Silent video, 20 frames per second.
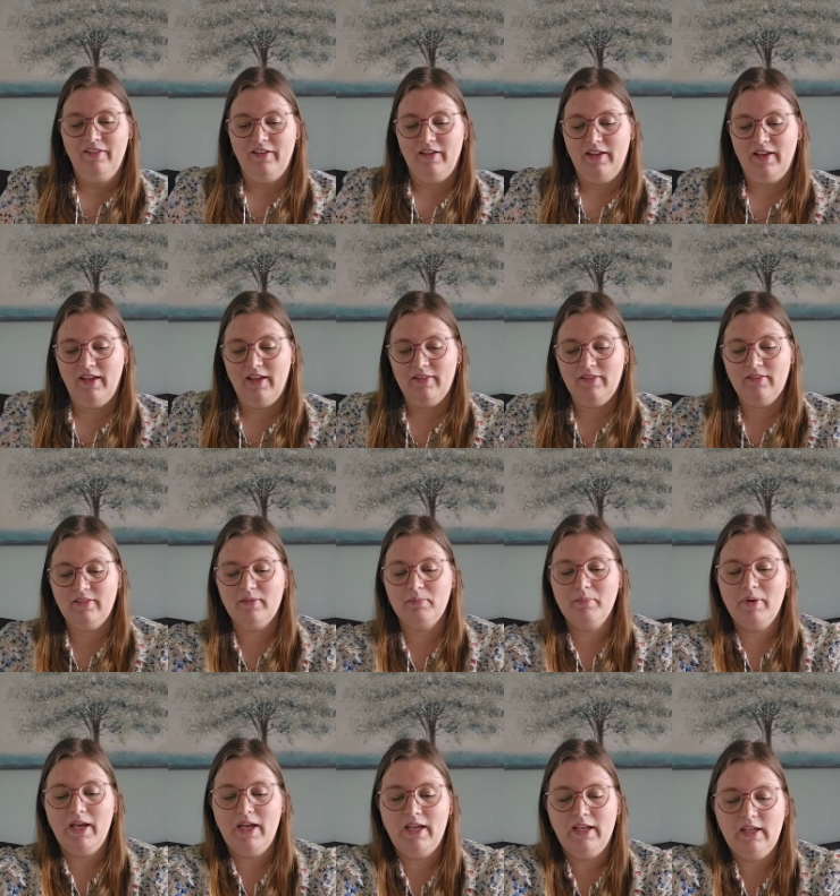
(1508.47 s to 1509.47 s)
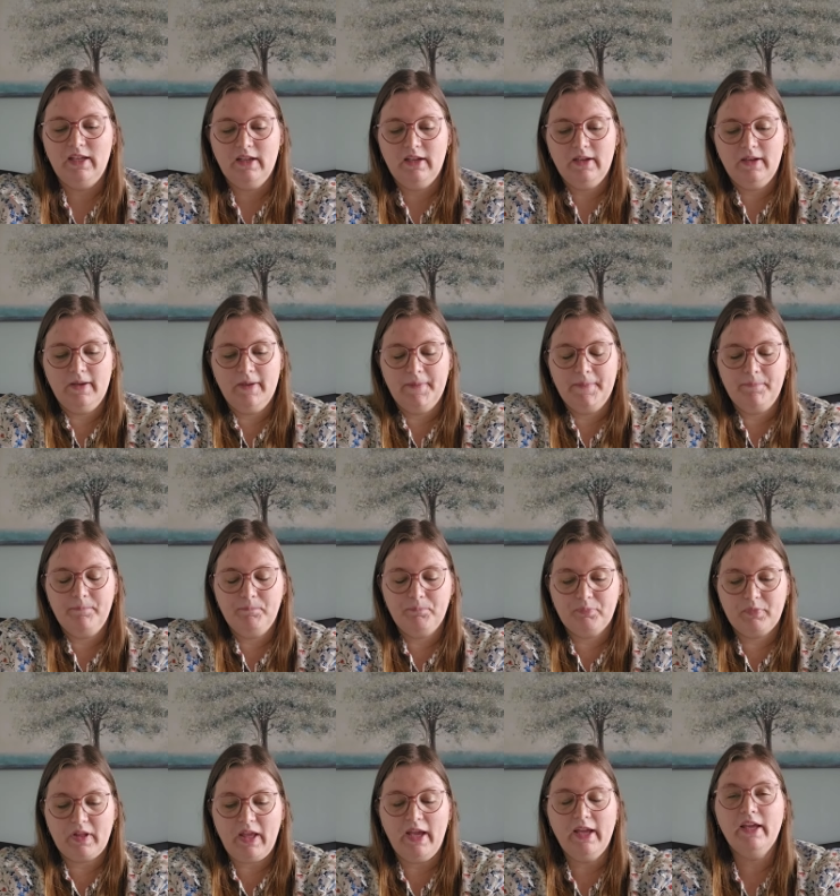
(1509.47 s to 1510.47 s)
And my
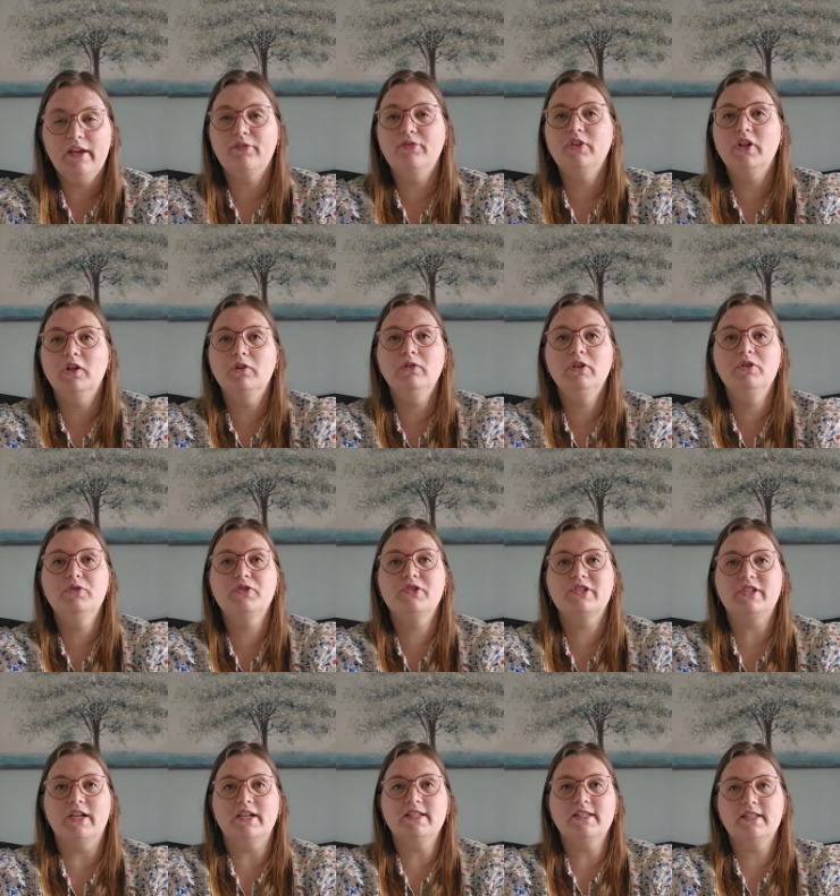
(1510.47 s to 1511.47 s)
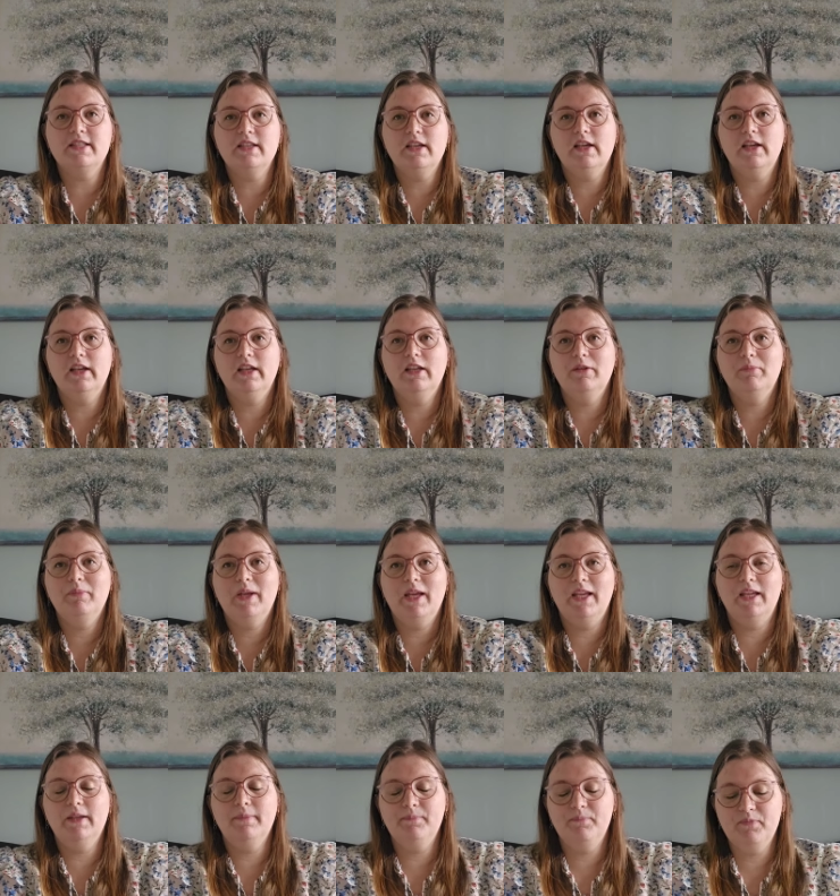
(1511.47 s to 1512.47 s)
I have no new starts in
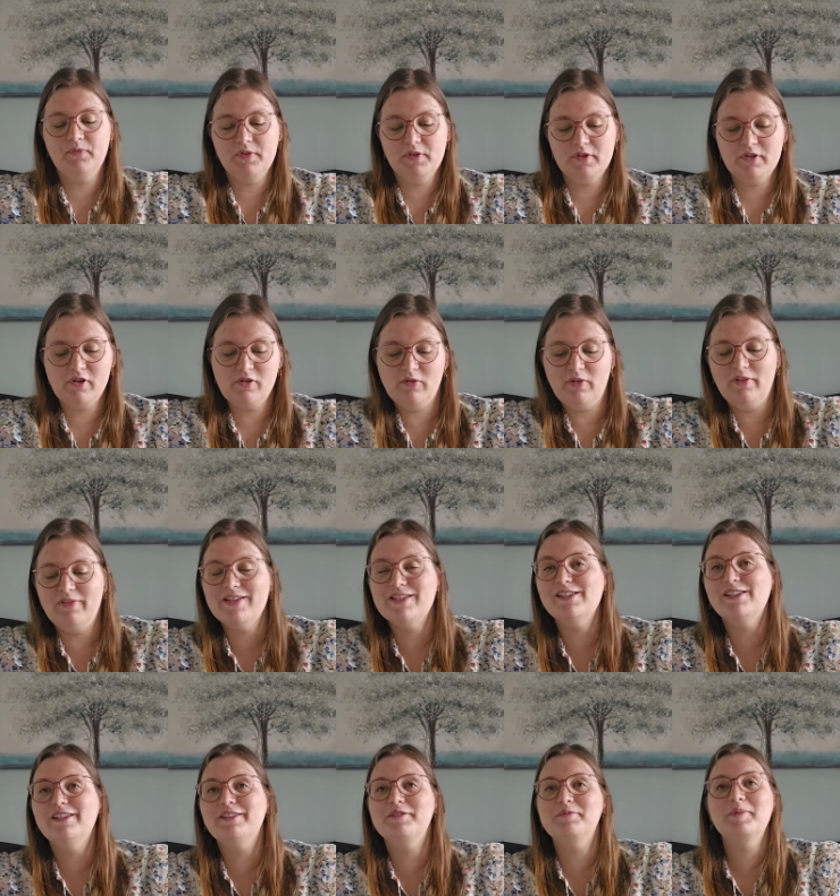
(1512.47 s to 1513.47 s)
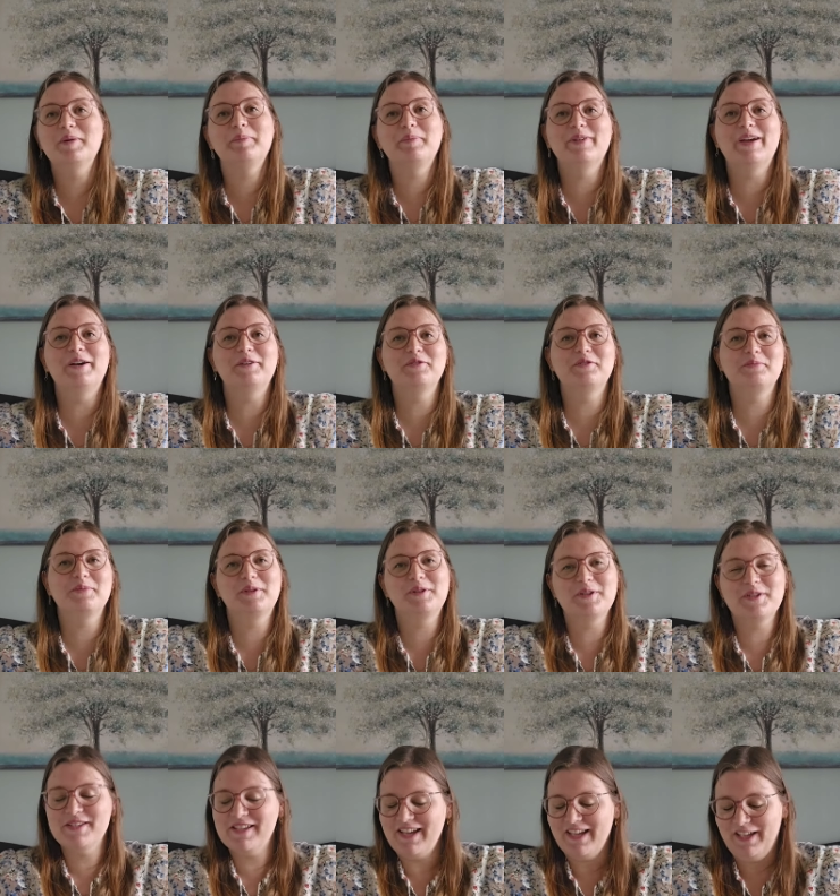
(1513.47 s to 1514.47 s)
May, so I was a little bit proud
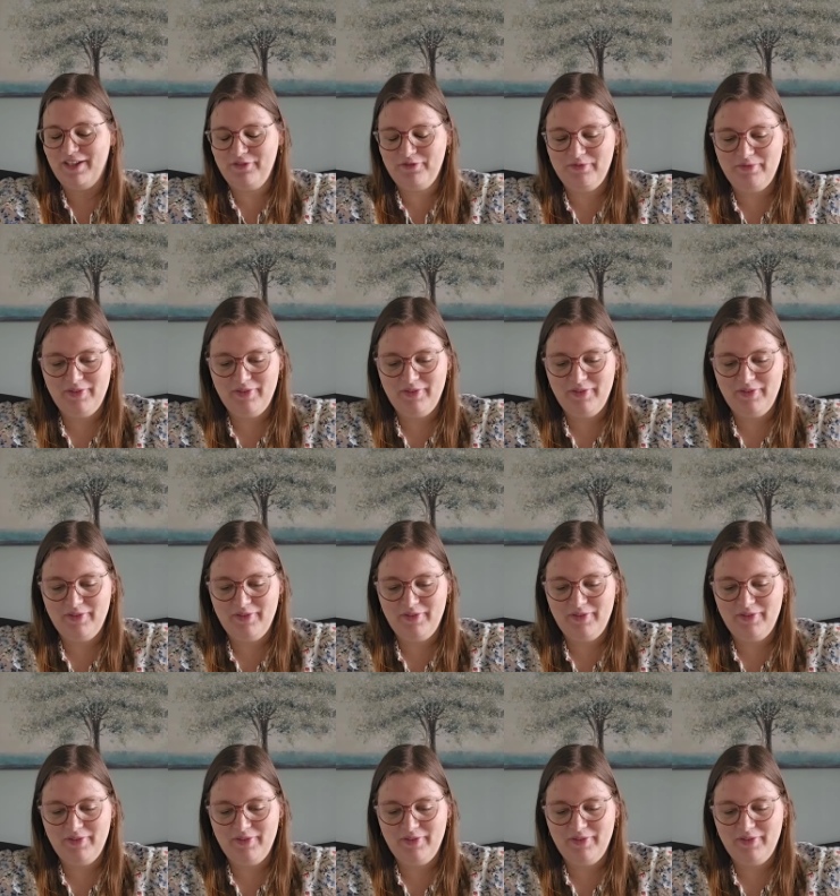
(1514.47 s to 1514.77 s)
because I